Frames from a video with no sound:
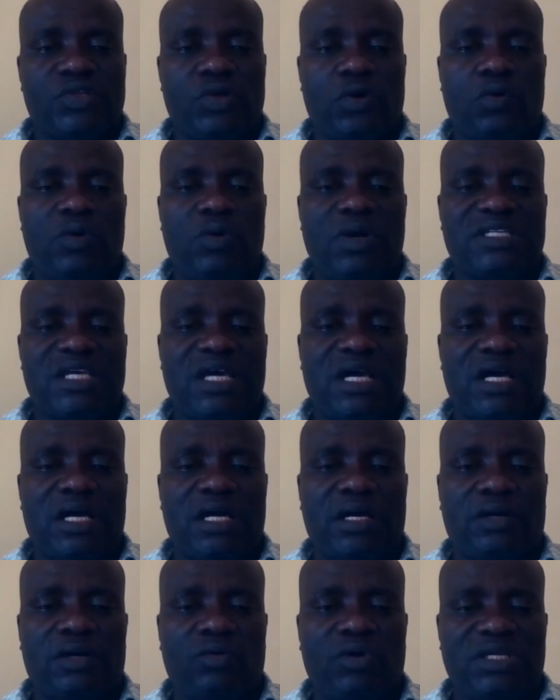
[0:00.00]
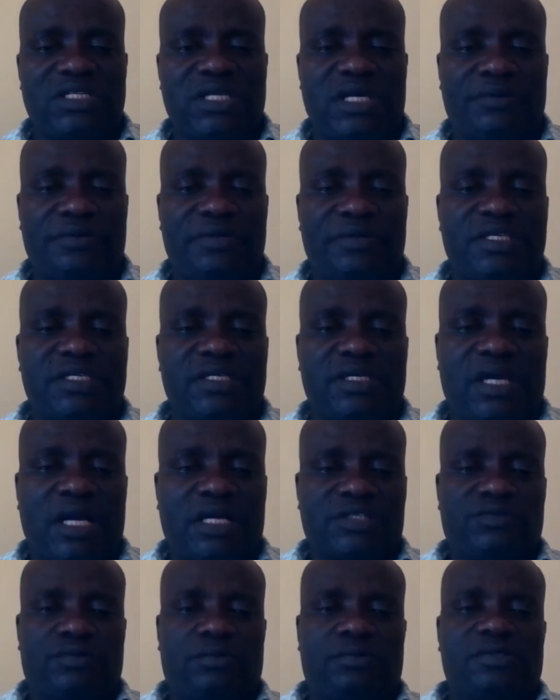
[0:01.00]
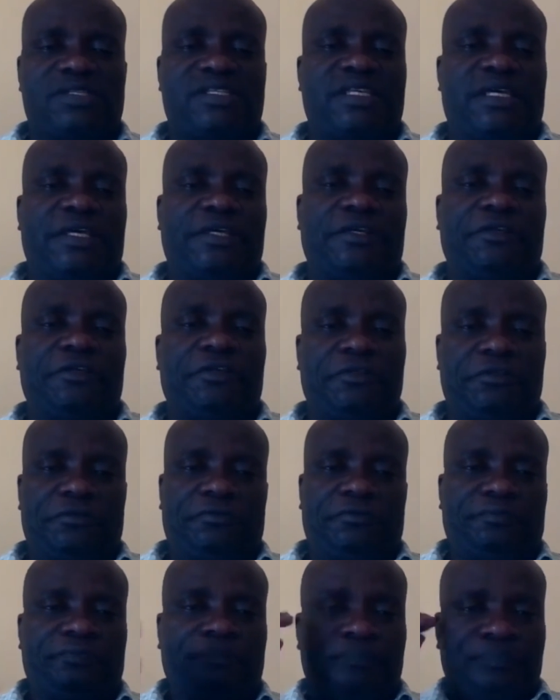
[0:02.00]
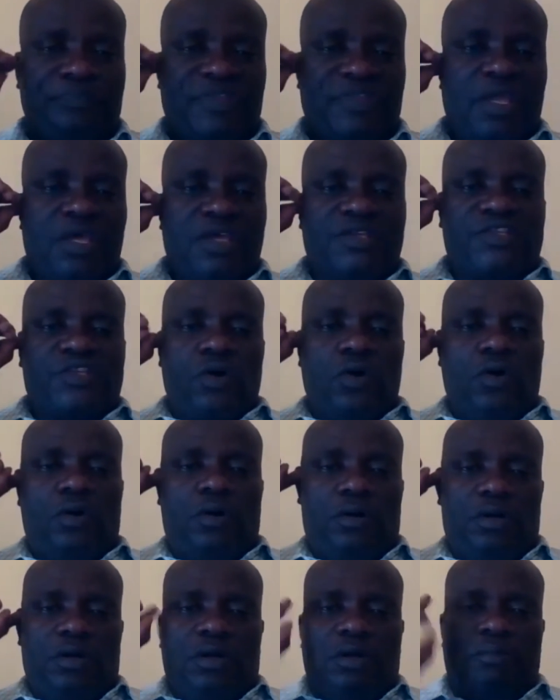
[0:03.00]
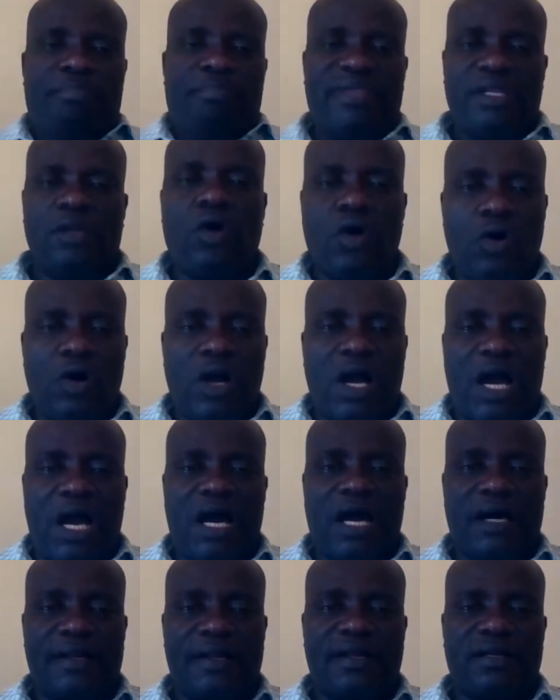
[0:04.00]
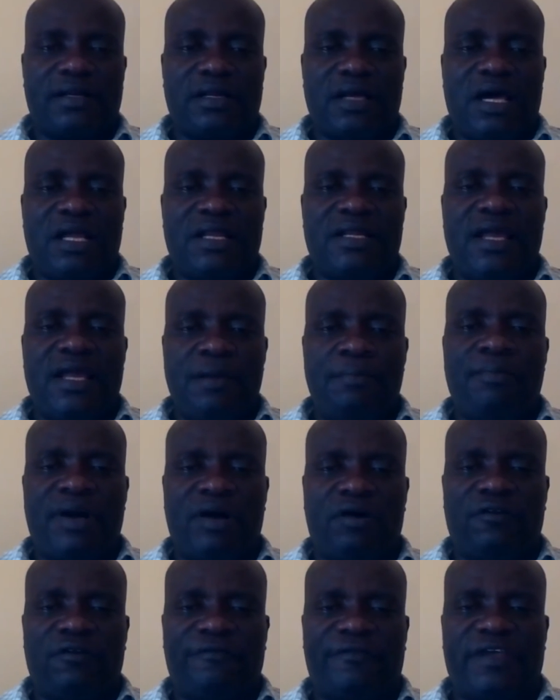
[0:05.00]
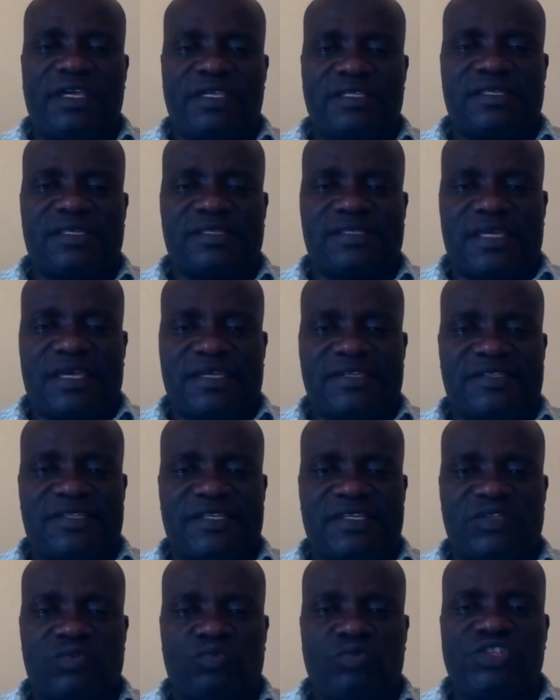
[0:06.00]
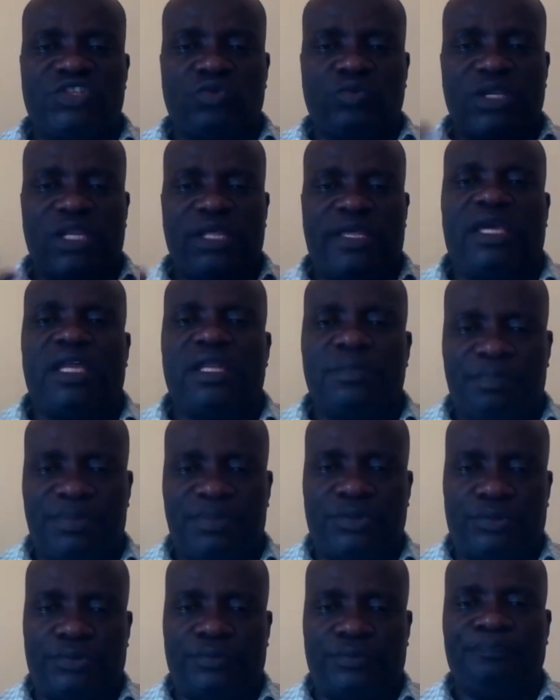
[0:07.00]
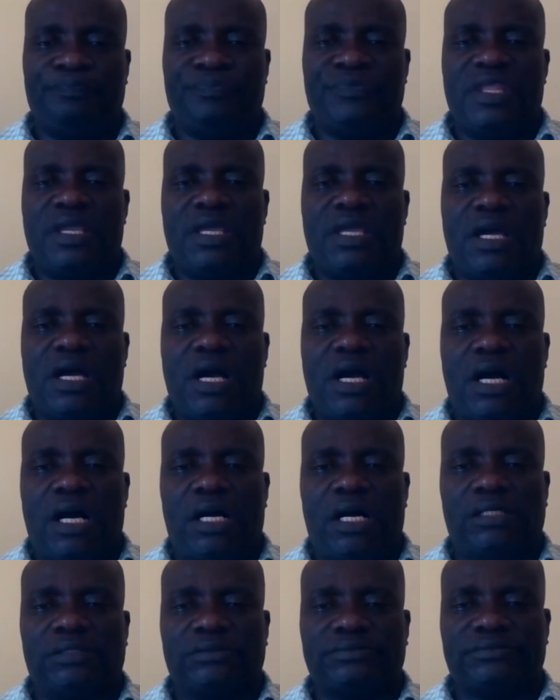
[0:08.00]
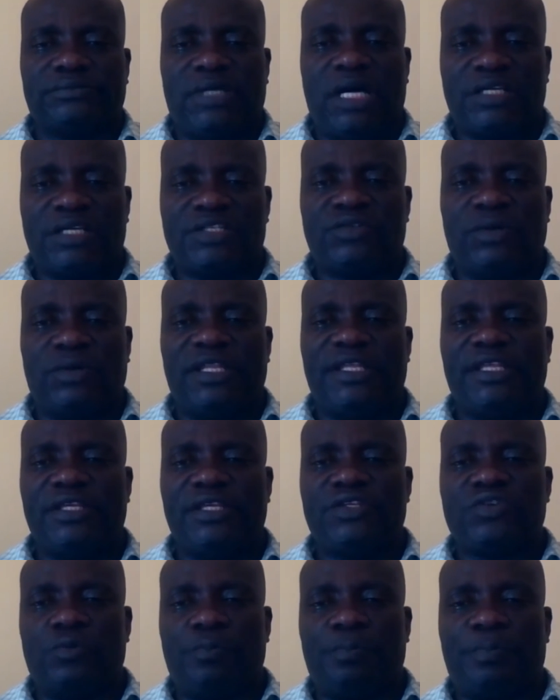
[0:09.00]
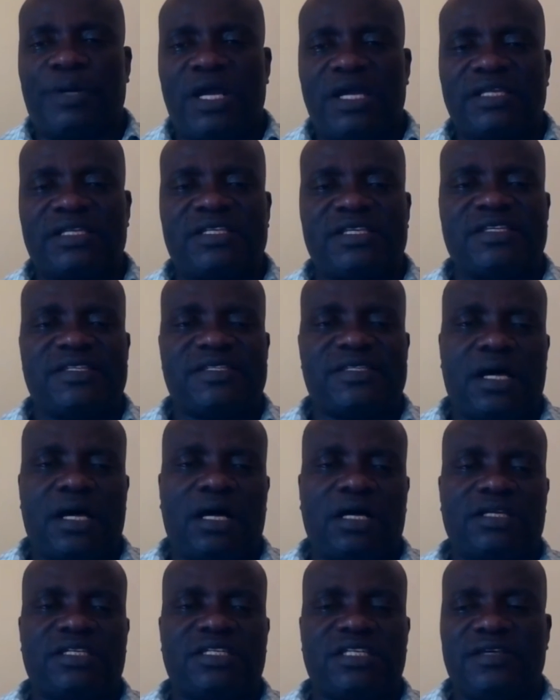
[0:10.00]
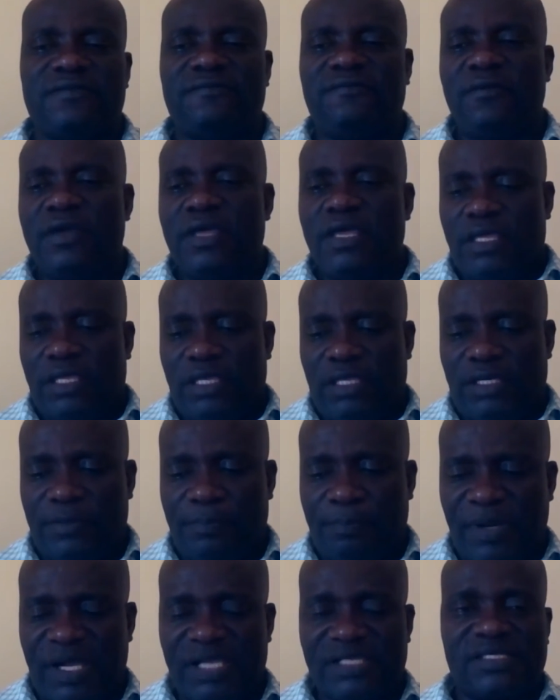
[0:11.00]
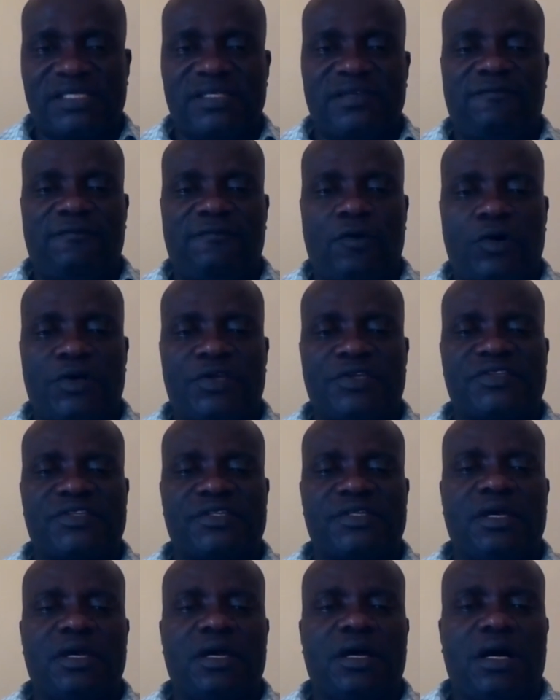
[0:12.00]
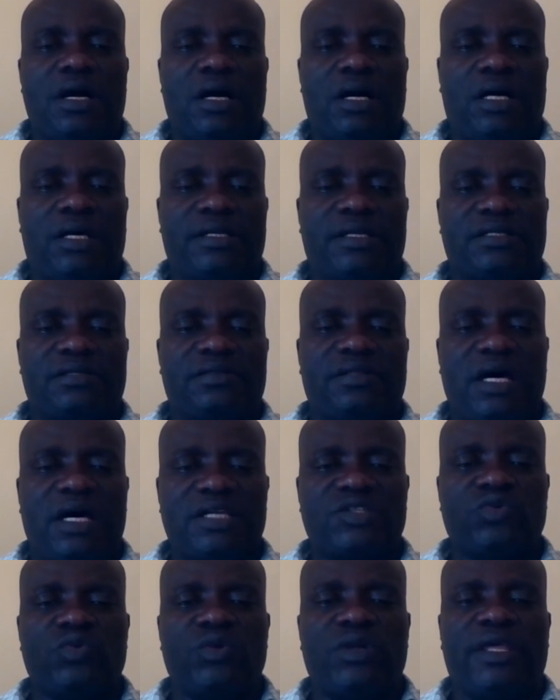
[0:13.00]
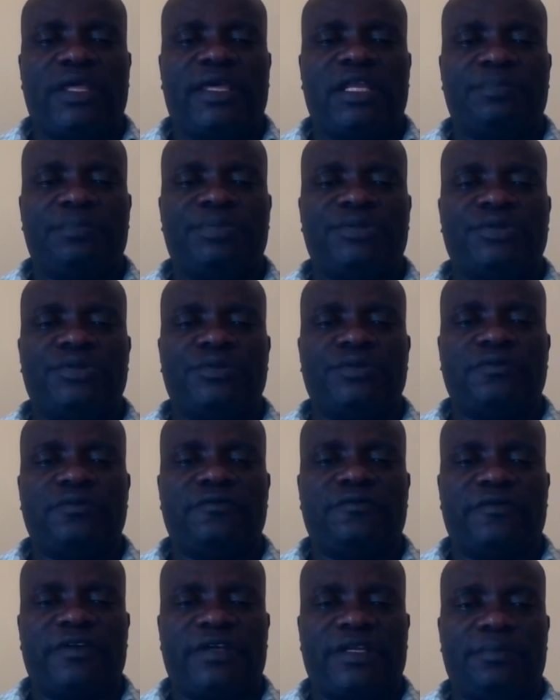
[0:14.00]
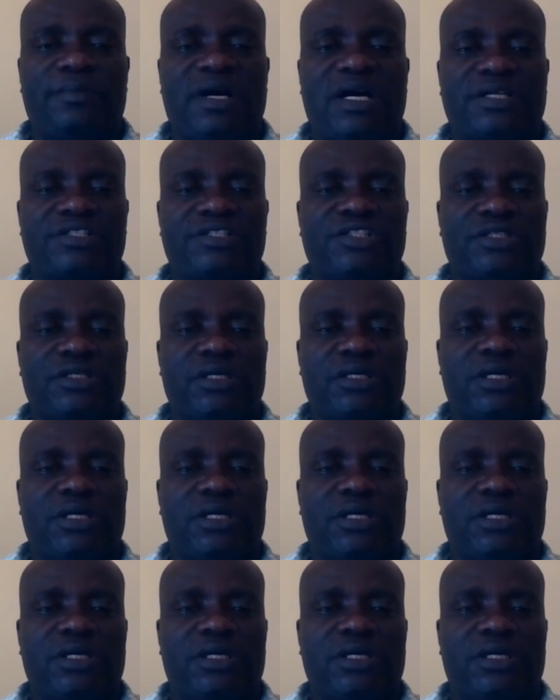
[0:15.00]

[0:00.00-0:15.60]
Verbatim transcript: So what are, what are we actually saying here? So below are a number of exercises which will help you uh, actually to practice active and passive voice and that will help you very much.